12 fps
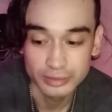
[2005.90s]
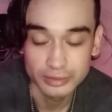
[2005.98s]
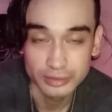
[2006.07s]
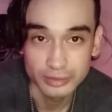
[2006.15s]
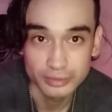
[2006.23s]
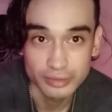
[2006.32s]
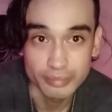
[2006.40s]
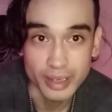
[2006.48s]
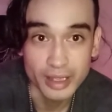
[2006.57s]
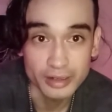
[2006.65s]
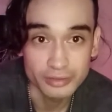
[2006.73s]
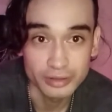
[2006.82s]
the
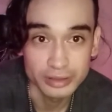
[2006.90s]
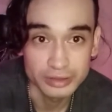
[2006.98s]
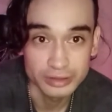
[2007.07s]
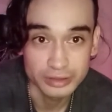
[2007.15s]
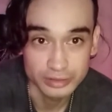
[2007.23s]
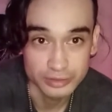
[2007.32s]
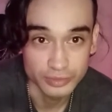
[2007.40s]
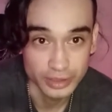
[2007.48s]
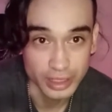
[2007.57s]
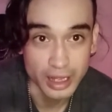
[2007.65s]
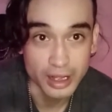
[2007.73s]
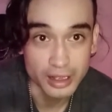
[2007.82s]
battery just gets
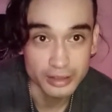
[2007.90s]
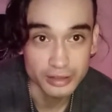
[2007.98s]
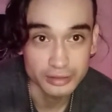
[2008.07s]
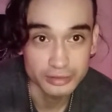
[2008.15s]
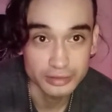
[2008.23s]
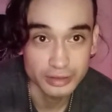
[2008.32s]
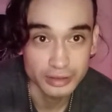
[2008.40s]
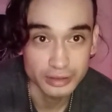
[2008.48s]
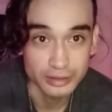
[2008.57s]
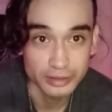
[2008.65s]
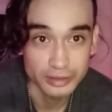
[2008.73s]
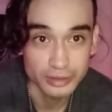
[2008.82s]
really hot, and
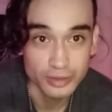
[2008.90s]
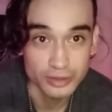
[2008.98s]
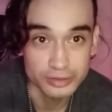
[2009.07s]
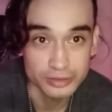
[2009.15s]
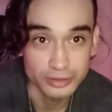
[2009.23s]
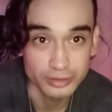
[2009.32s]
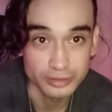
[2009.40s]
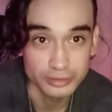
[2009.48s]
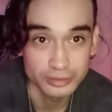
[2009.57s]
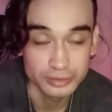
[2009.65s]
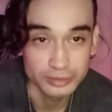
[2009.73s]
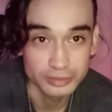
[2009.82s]
it can cause your
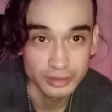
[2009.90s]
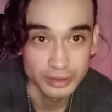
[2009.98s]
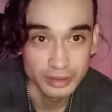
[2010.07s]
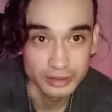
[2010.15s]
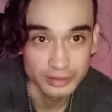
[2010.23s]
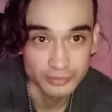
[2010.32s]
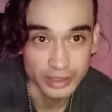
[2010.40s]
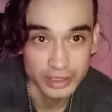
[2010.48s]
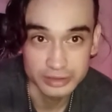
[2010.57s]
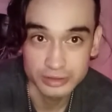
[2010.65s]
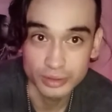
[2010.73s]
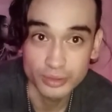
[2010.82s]

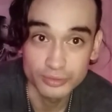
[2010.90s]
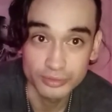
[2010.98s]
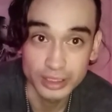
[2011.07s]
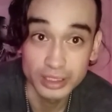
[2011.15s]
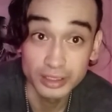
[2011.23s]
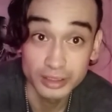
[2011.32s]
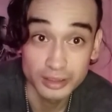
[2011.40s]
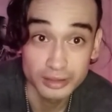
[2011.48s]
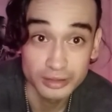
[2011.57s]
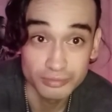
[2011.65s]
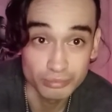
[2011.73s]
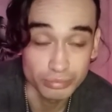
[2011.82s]
device to overheat and
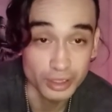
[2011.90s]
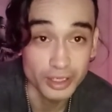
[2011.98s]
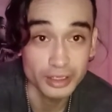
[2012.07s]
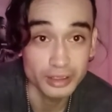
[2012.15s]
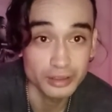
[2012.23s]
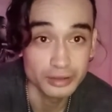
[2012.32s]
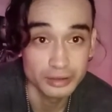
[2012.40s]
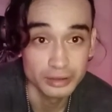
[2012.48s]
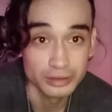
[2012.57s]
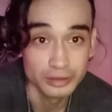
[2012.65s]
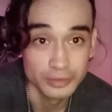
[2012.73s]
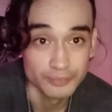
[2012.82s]
even break.
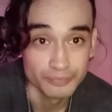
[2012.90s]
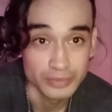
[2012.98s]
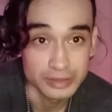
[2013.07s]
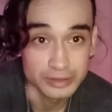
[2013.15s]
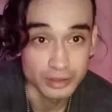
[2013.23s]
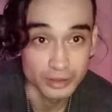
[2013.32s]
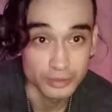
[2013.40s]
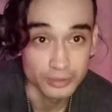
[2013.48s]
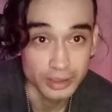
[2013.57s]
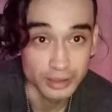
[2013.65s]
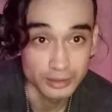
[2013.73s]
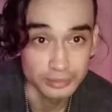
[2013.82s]
So
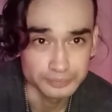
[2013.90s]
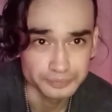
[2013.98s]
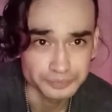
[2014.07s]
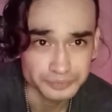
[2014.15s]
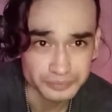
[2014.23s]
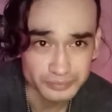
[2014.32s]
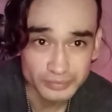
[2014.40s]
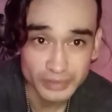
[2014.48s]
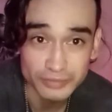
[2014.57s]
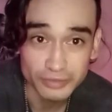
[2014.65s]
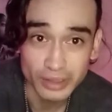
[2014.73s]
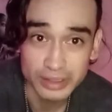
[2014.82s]

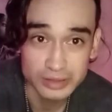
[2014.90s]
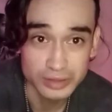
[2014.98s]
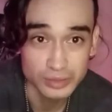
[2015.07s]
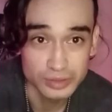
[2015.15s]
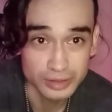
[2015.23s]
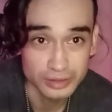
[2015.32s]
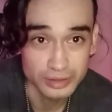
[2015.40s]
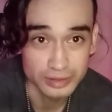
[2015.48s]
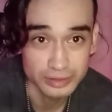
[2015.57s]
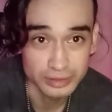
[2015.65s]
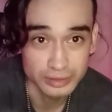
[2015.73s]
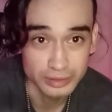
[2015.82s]
if you're actually using
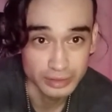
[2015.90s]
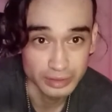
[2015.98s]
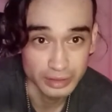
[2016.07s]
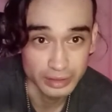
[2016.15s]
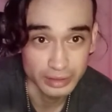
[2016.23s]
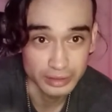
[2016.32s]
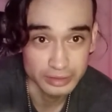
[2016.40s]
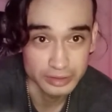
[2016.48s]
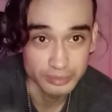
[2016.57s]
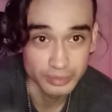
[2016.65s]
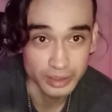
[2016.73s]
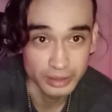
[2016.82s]
this to
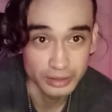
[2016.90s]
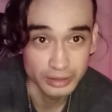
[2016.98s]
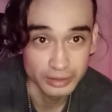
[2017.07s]
make